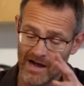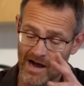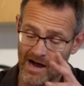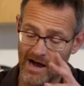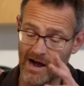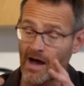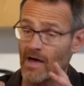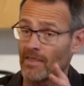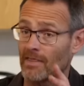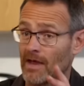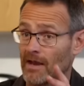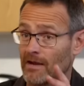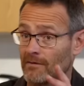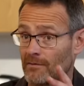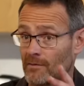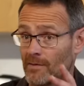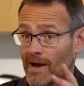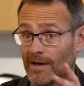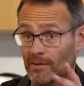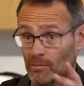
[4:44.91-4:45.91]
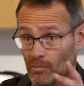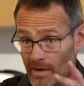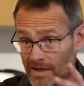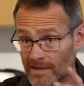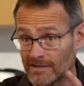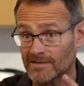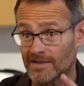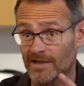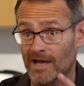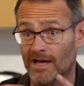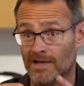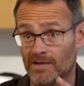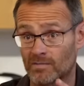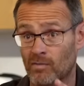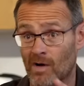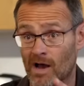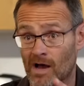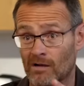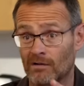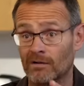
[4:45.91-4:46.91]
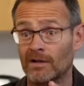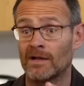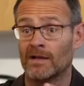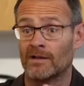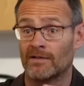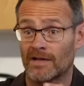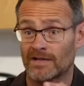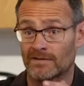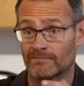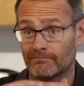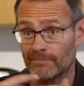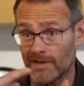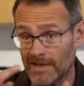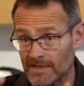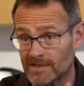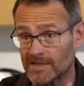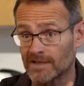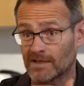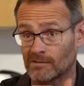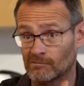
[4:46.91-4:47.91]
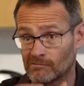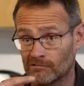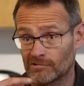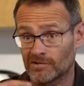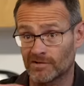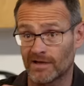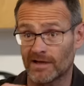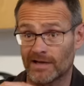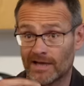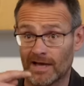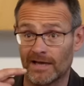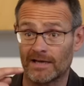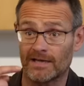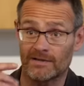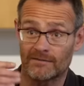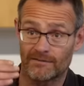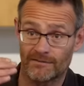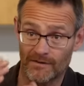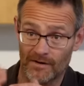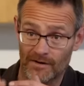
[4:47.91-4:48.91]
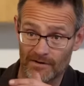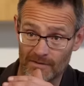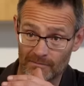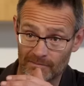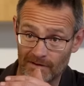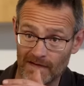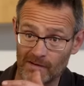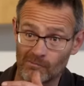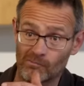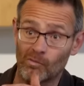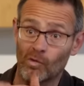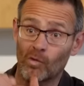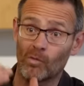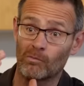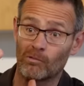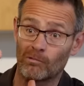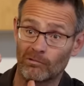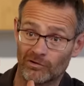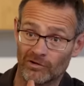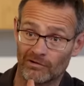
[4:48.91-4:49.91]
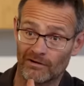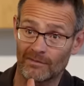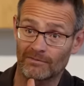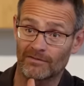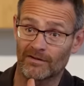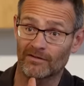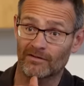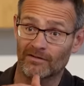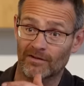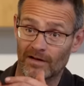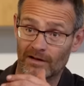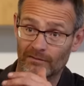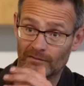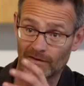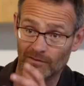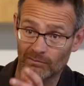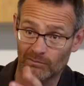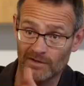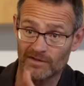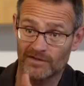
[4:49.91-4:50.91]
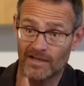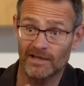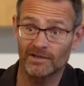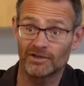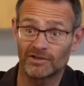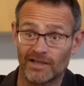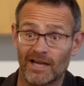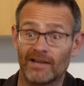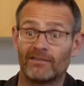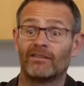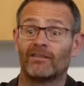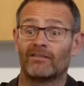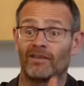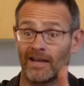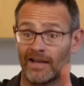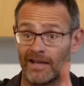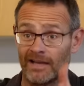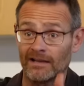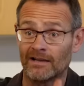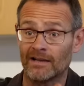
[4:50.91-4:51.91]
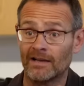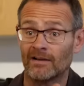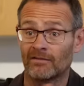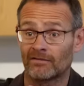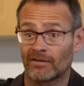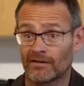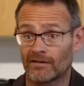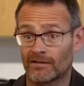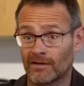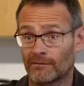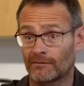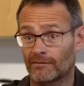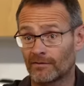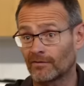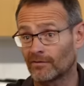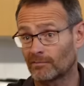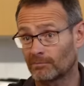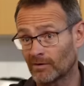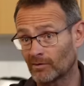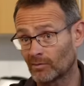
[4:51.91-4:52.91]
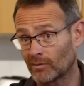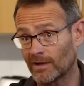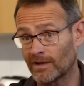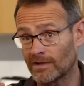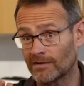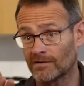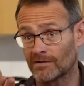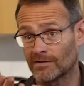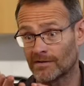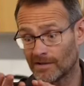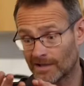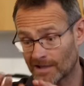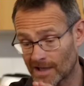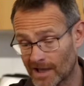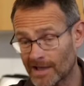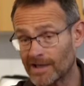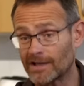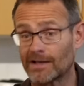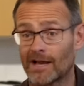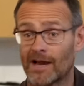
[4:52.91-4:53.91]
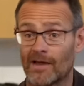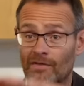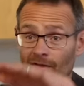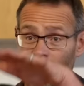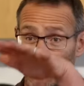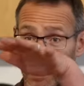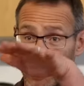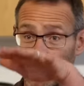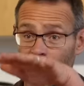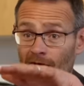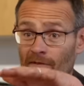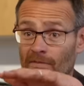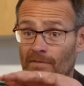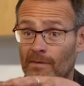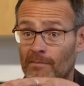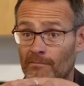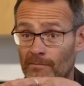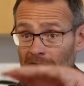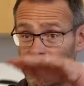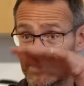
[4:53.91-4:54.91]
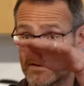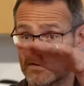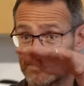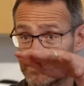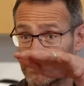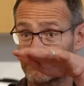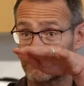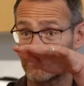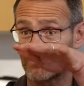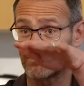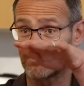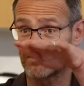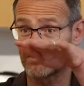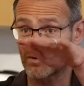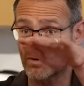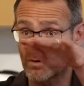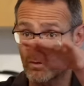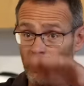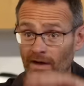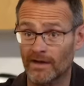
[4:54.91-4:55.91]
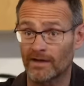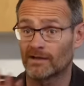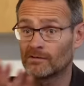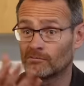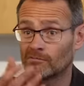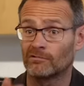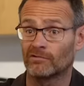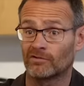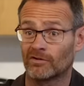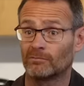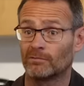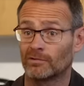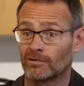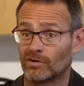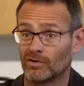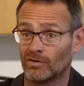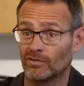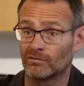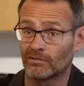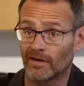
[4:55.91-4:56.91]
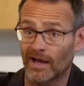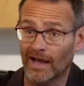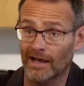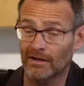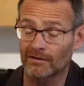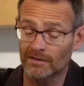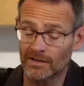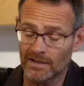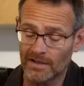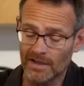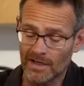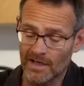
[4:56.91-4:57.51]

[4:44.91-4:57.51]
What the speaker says: And then if you add wind to that as well, that's mixing the water. And again, it's further bringing warm water up to the surface, which then sheds its heat. So the difference between the lake and the air, the bigger the difference, the quicker the water will cool down.